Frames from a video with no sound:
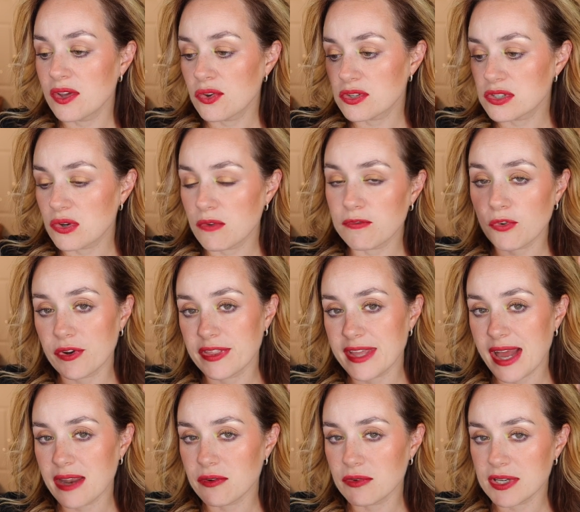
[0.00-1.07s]
So for
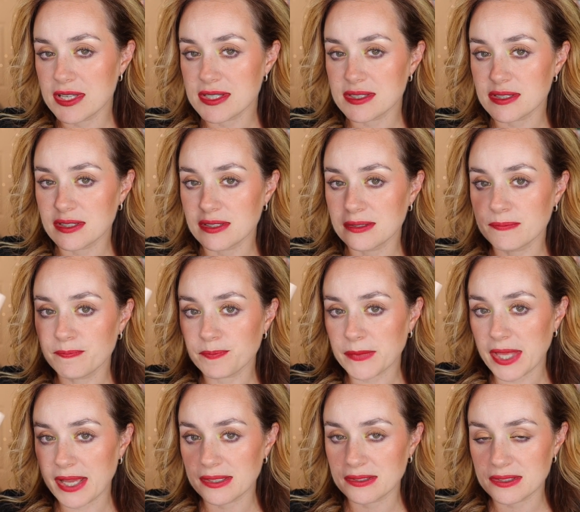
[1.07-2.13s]
that reason,
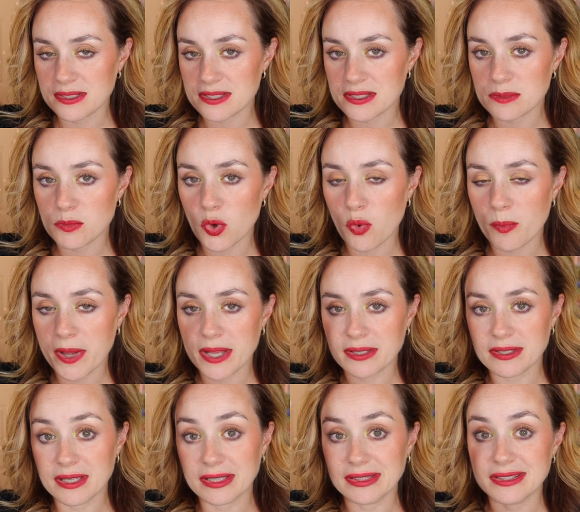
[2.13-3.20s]
at this
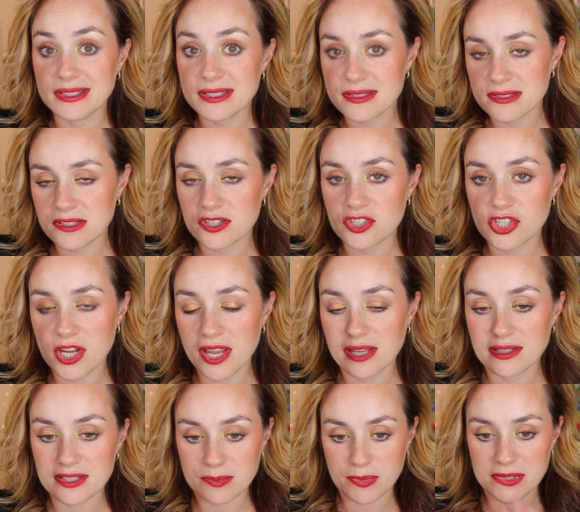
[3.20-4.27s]
moment, this shade,
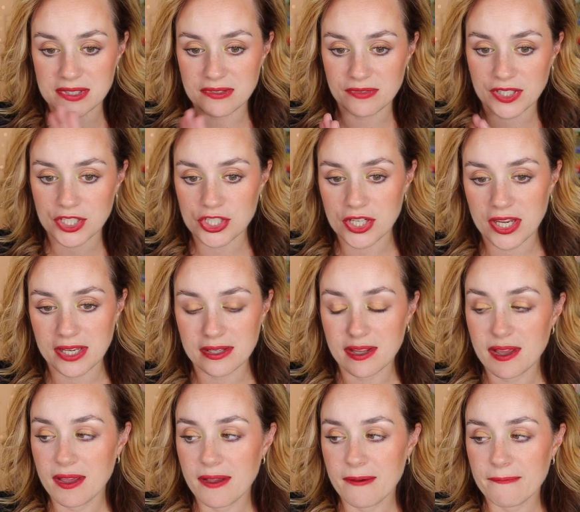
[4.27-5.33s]
the specific shade,
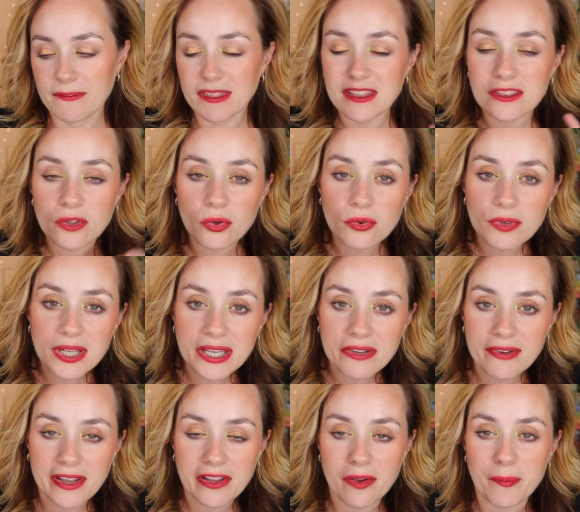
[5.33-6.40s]
don't really
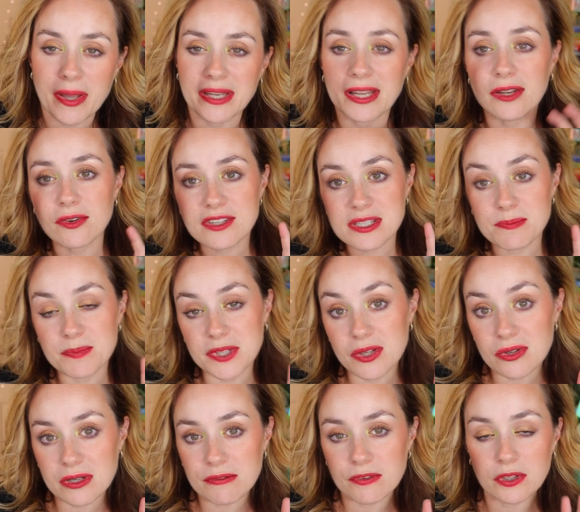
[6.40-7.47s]
recommend. It looks
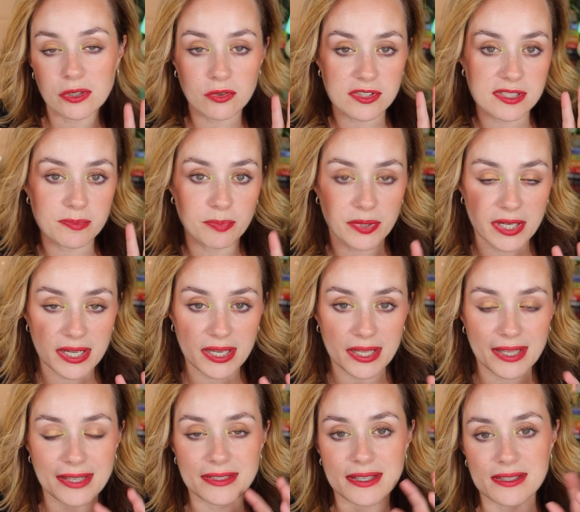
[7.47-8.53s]
beautiful, looks pretty.
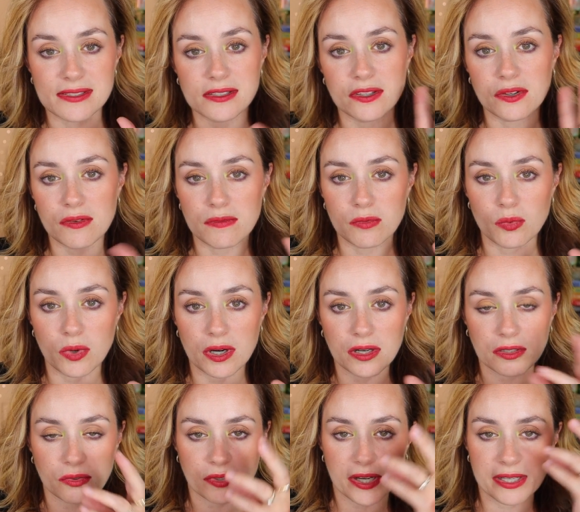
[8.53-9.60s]
It takes a lot of
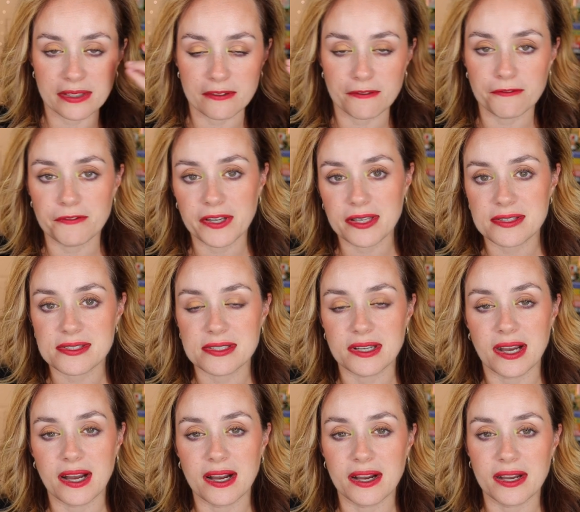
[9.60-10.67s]
work to kind of fix the
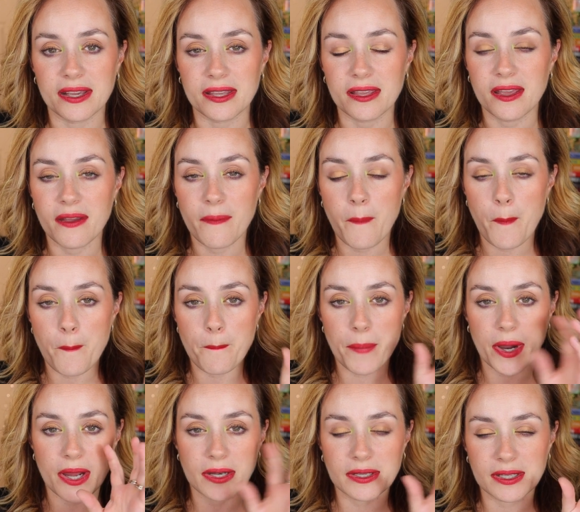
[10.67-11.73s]
eye,
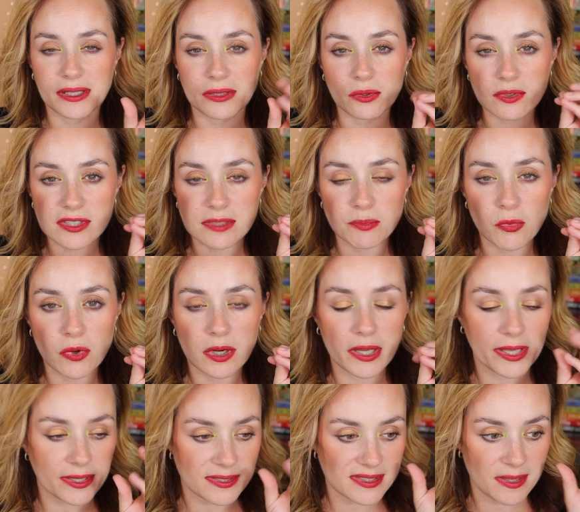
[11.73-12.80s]
but it looks more
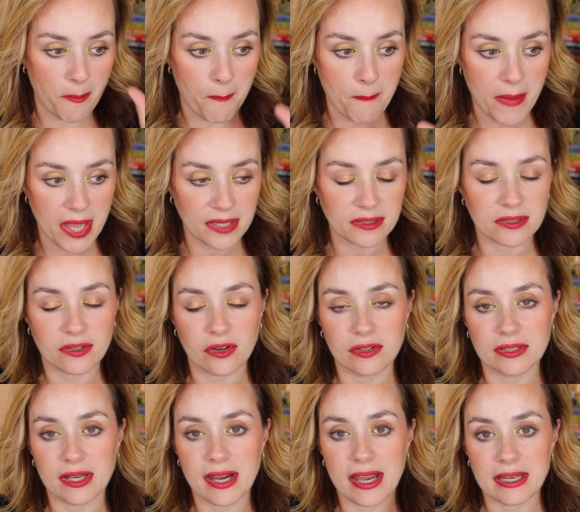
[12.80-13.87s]
like cement on
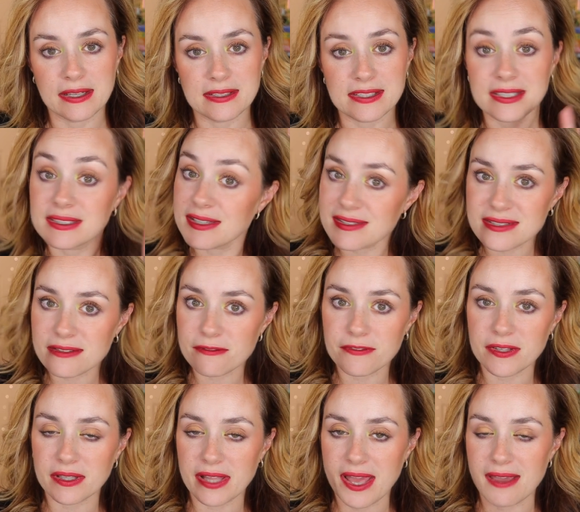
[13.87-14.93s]
the eyelids. It doesn't
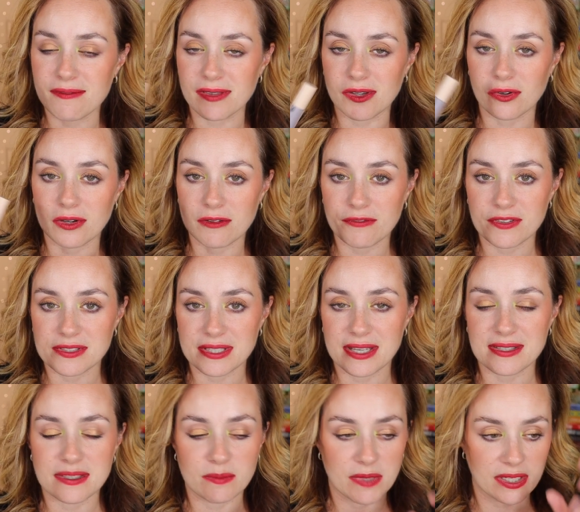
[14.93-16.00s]
feel heavy or it feels like
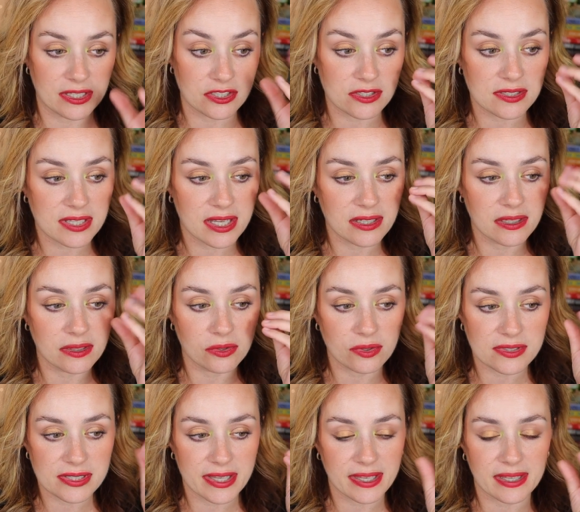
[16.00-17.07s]
cement, it just kind of
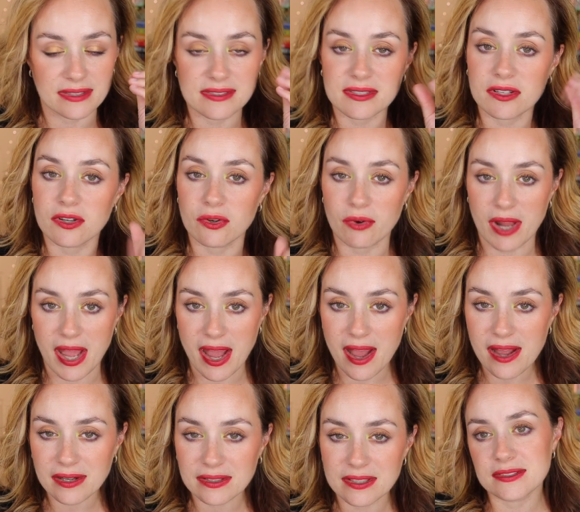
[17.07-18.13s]
looks like it's
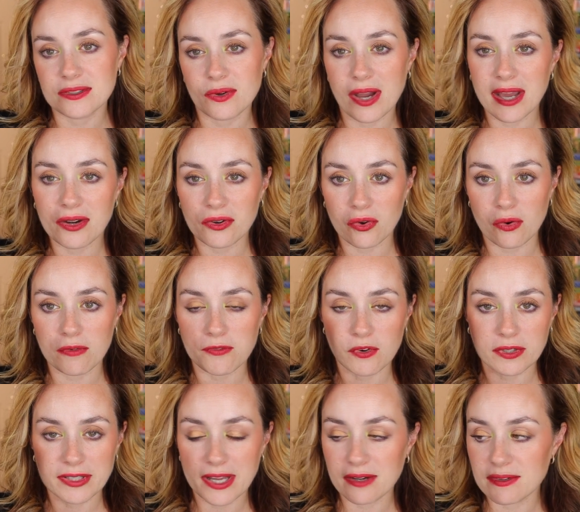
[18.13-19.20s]
cracked. So I don't know, for
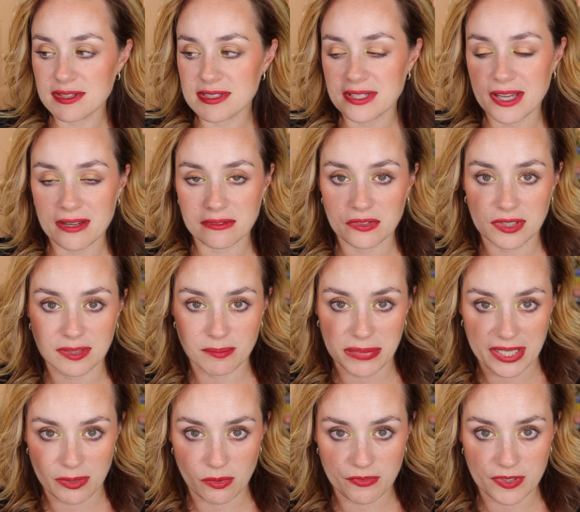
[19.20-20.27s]
that reason I have to
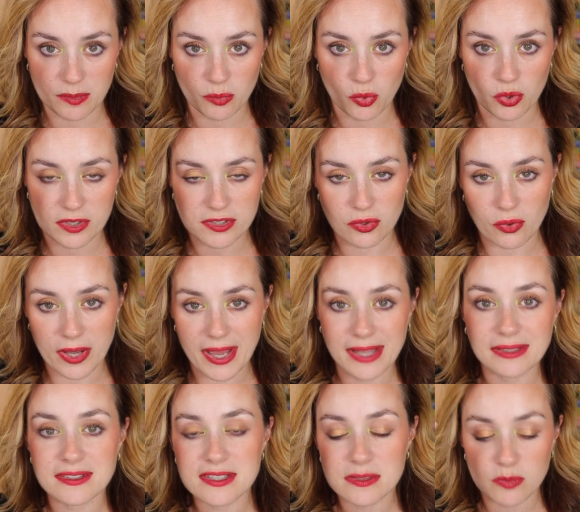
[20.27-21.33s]
play with it more. So
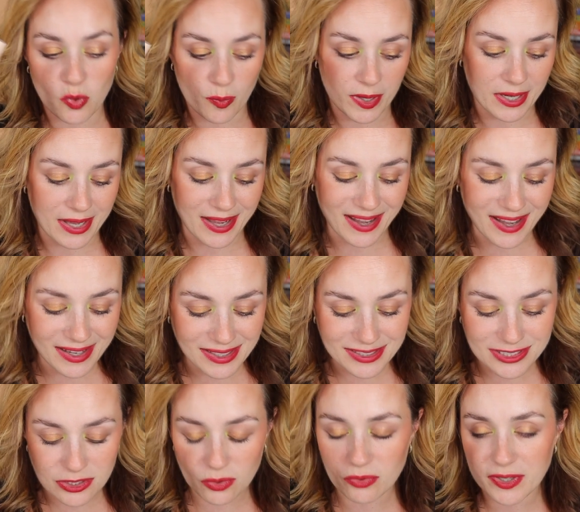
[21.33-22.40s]
at this moment I
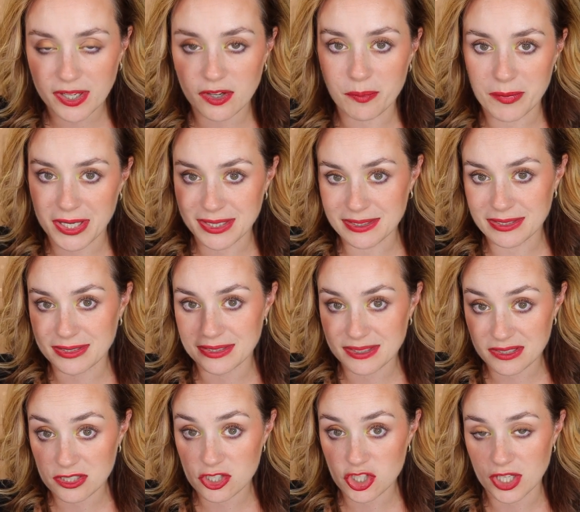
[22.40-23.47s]
don't recommend
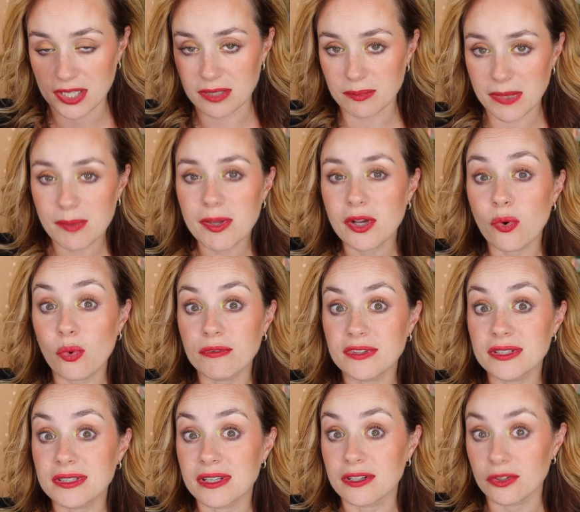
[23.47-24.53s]
this shade. Maybe go with
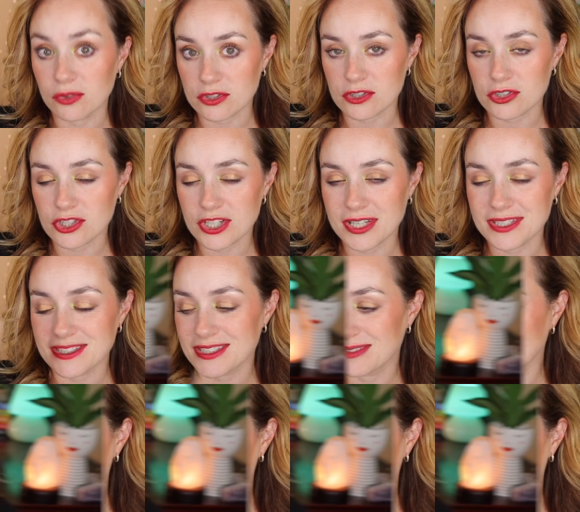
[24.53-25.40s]
the neutral shades.